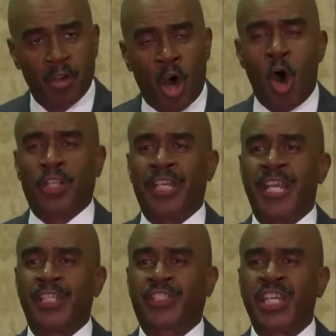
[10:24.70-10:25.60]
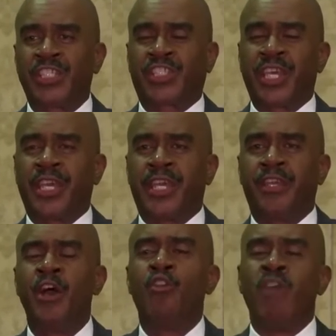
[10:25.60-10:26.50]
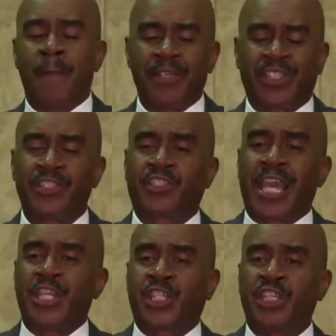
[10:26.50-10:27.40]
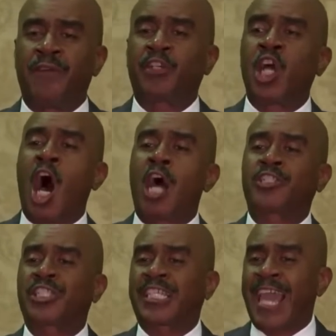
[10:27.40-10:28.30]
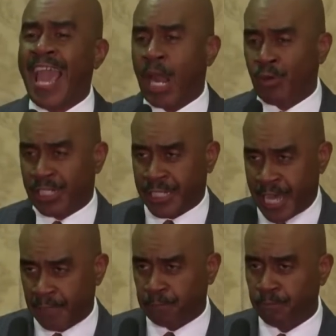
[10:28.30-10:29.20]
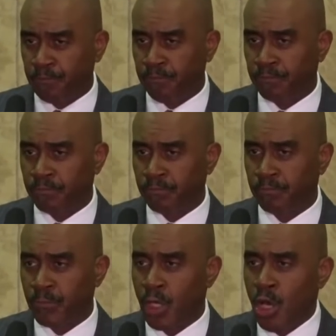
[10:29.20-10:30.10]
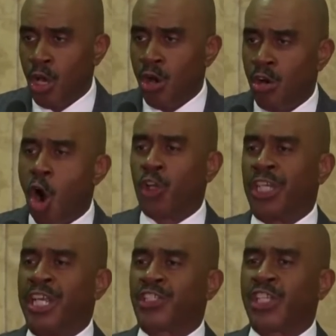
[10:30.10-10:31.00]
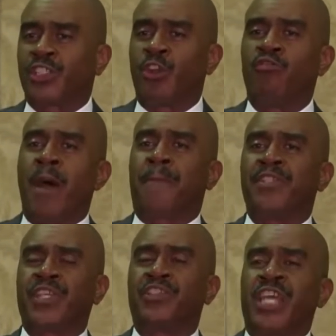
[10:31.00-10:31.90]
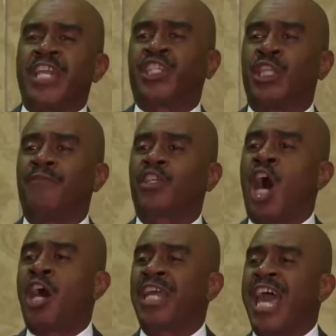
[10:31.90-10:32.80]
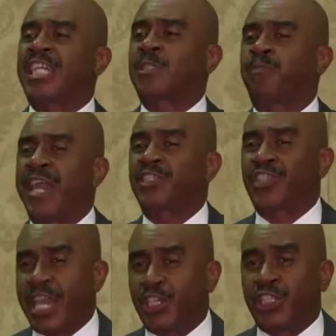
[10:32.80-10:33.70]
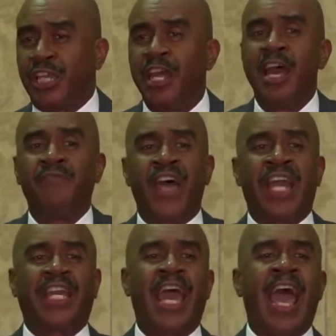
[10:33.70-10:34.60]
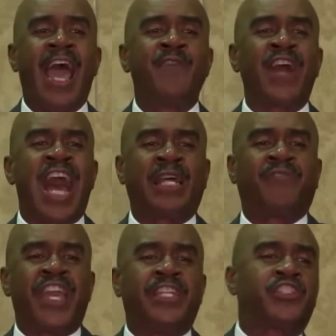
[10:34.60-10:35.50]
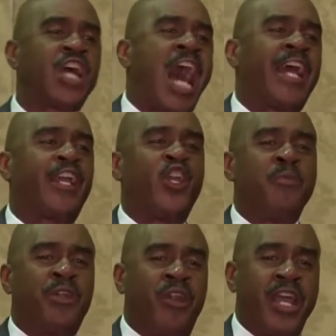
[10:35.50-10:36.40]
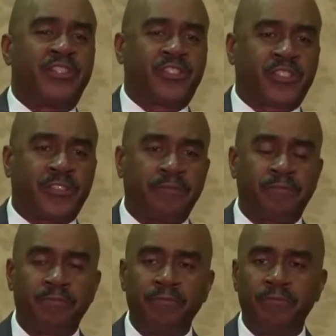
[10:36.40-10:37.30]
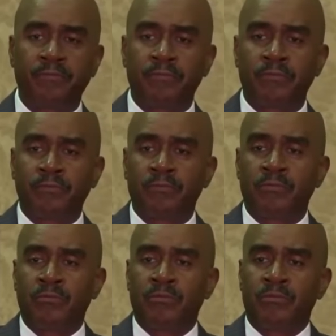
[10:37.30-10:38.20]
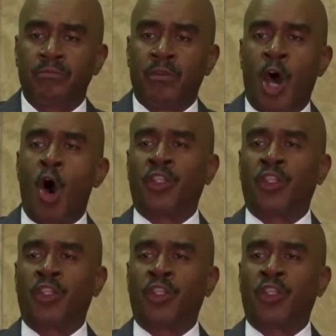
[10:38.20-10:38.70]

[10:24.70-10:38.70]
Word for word: Holiness is the representation of God's character. That's right. Holiness is the representation of God's expectation that he has out of the entire human race. Yeah.